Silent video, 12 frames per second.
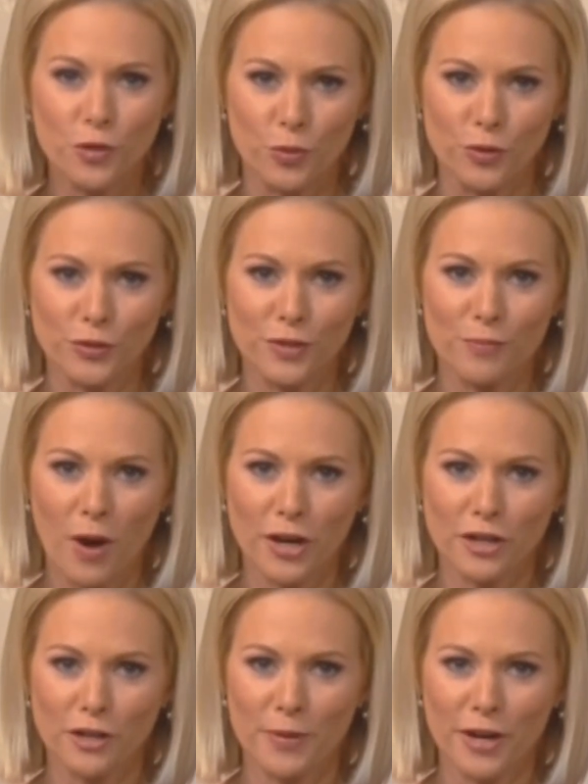fueled the
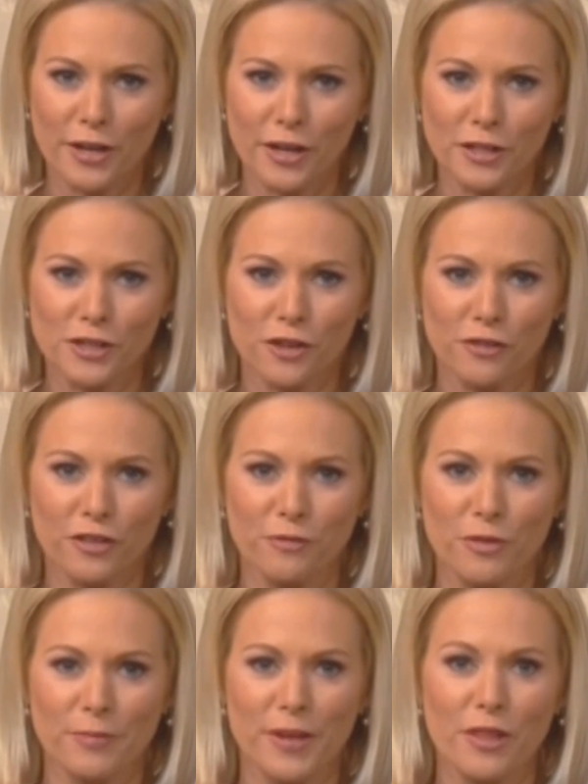modern American
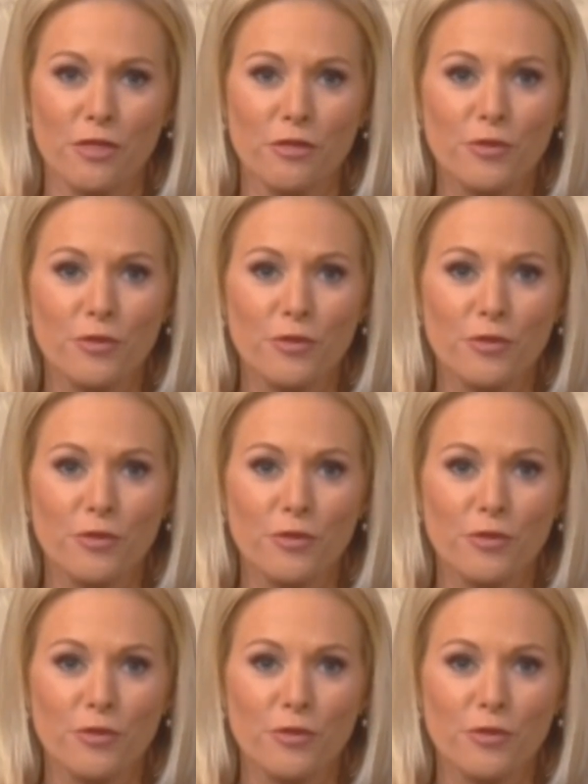conservative movement